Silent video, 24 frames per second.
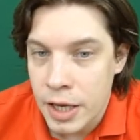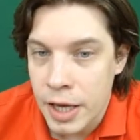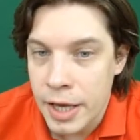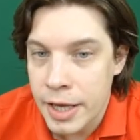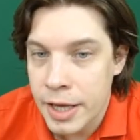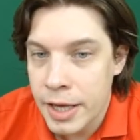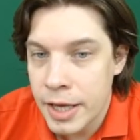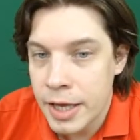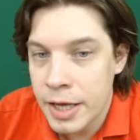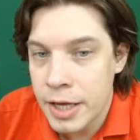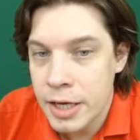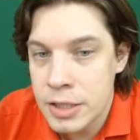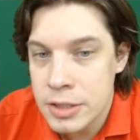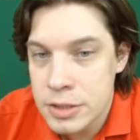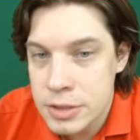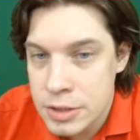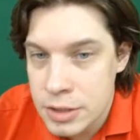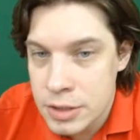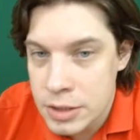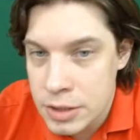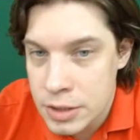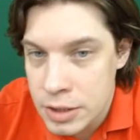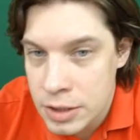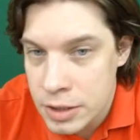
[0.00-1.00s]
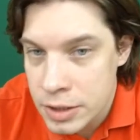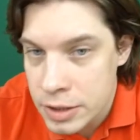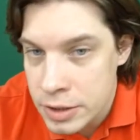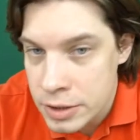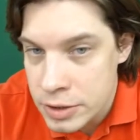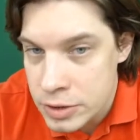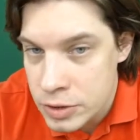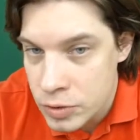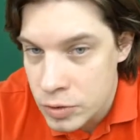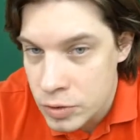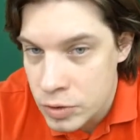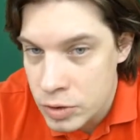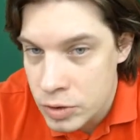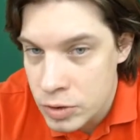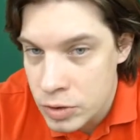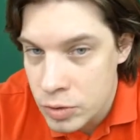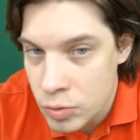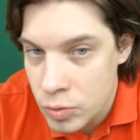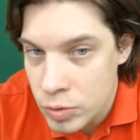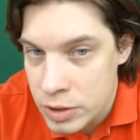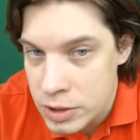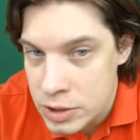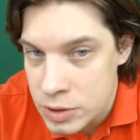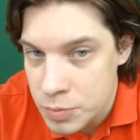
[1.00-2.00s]
And this
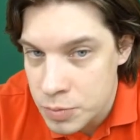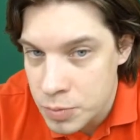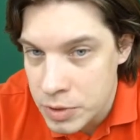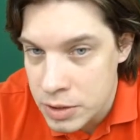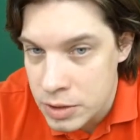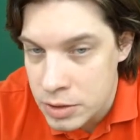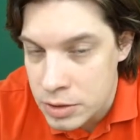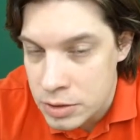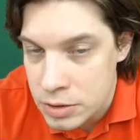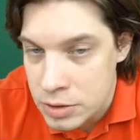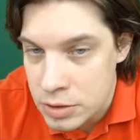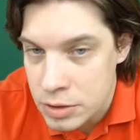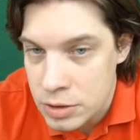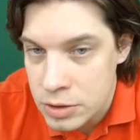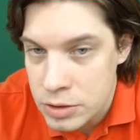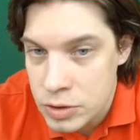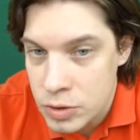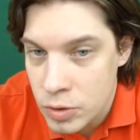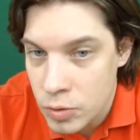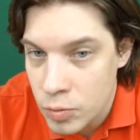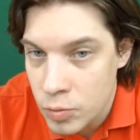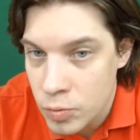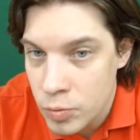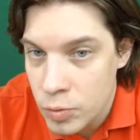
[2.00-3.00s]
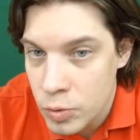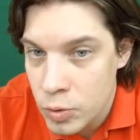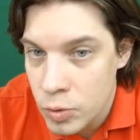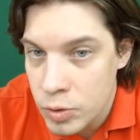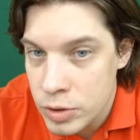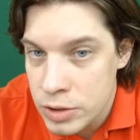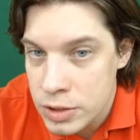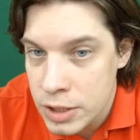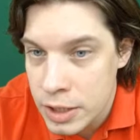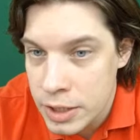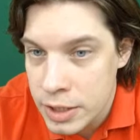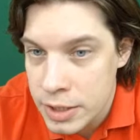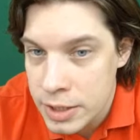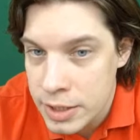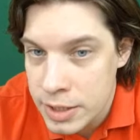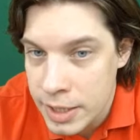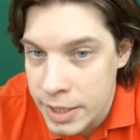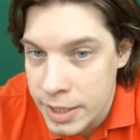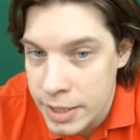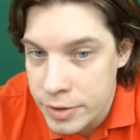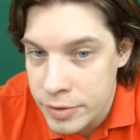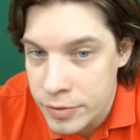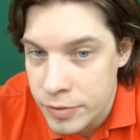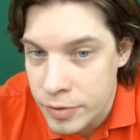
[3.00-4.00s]
rook is pinned, so you can take it
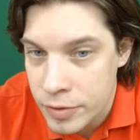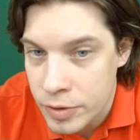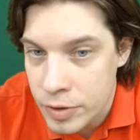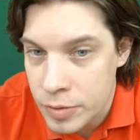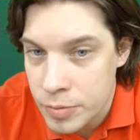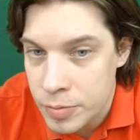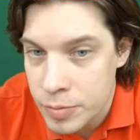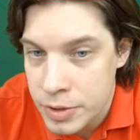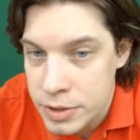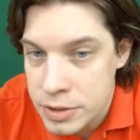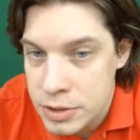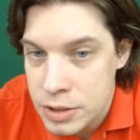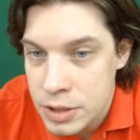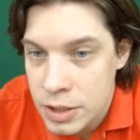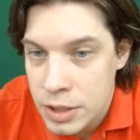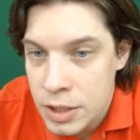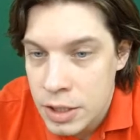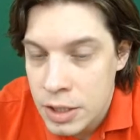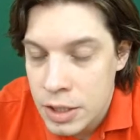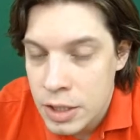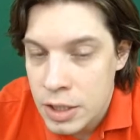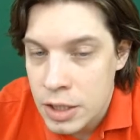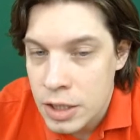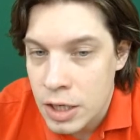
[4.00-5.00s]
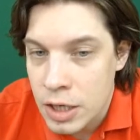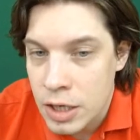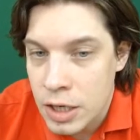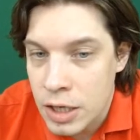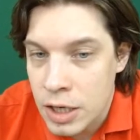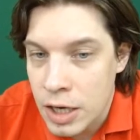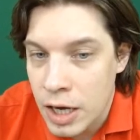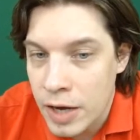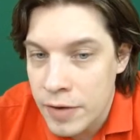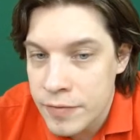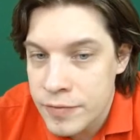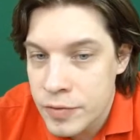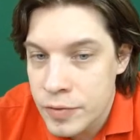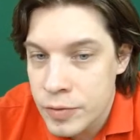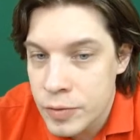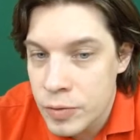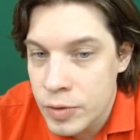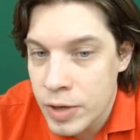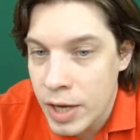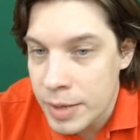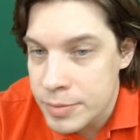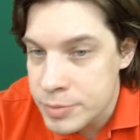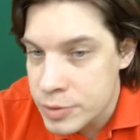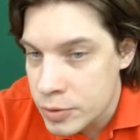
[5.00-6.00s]
later, but after you
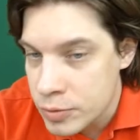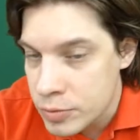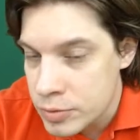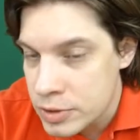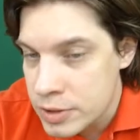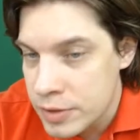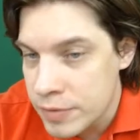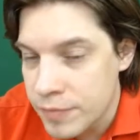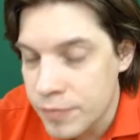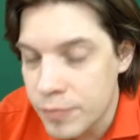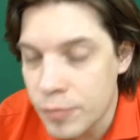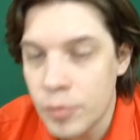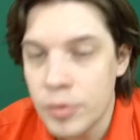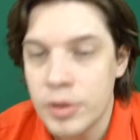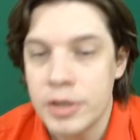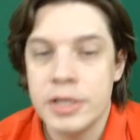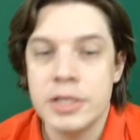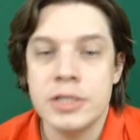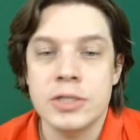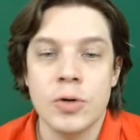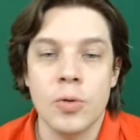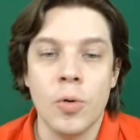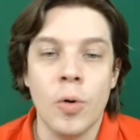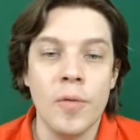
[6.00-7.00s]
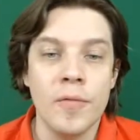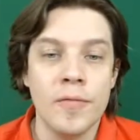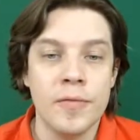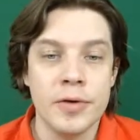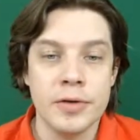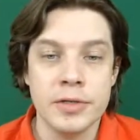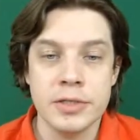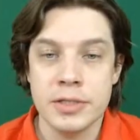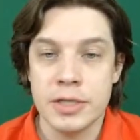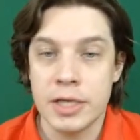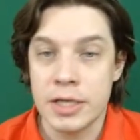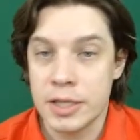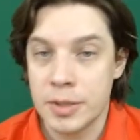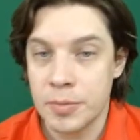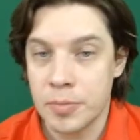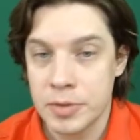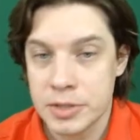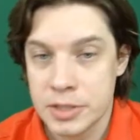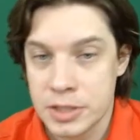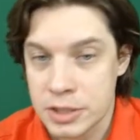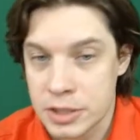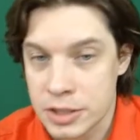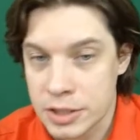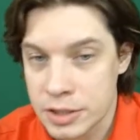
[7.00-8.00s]
capture on c4, it's obvious that the
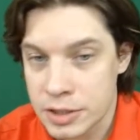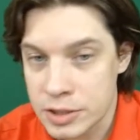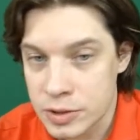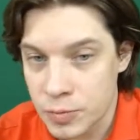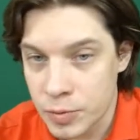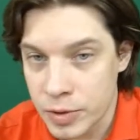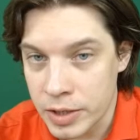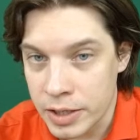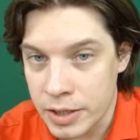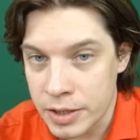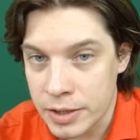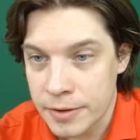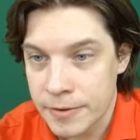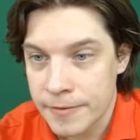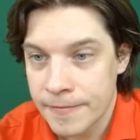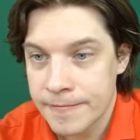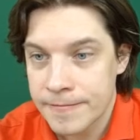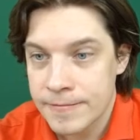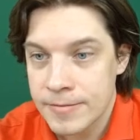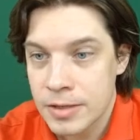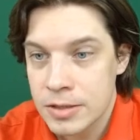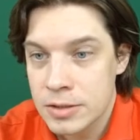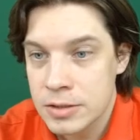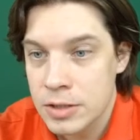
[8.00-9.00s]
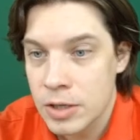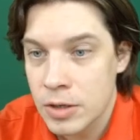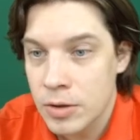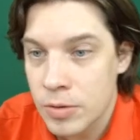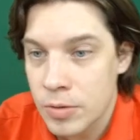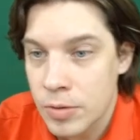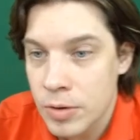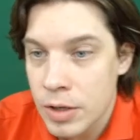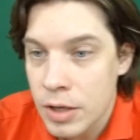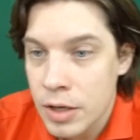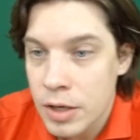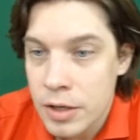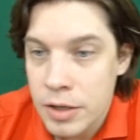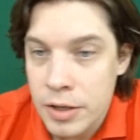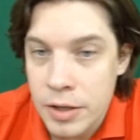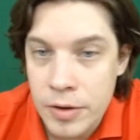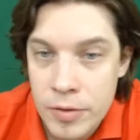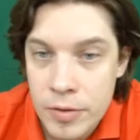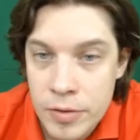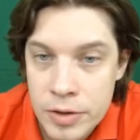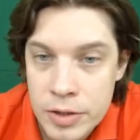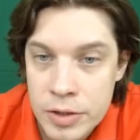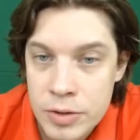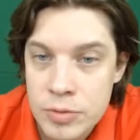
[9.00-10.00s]
position is winning. So
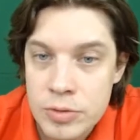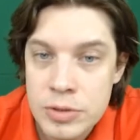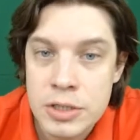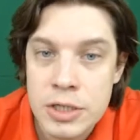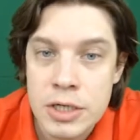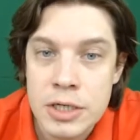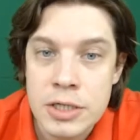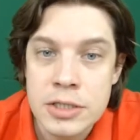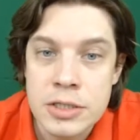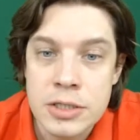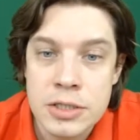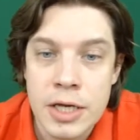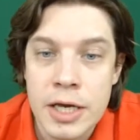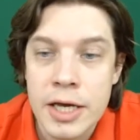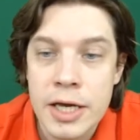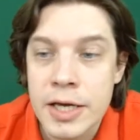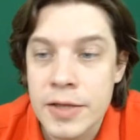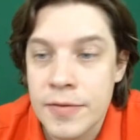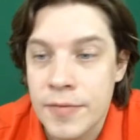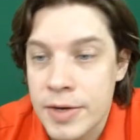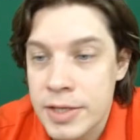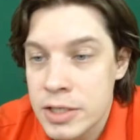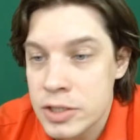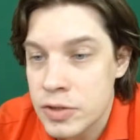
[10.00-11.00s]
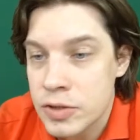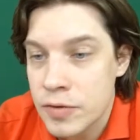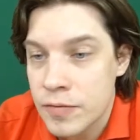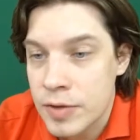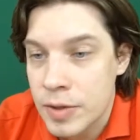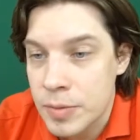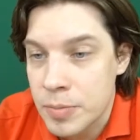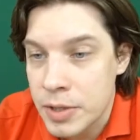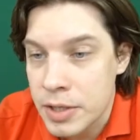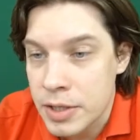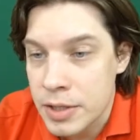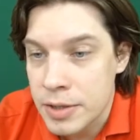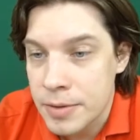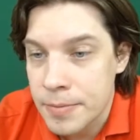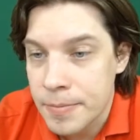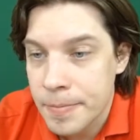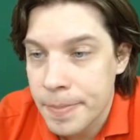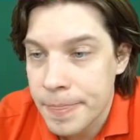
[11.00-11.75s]
here you just take advantage of the pin.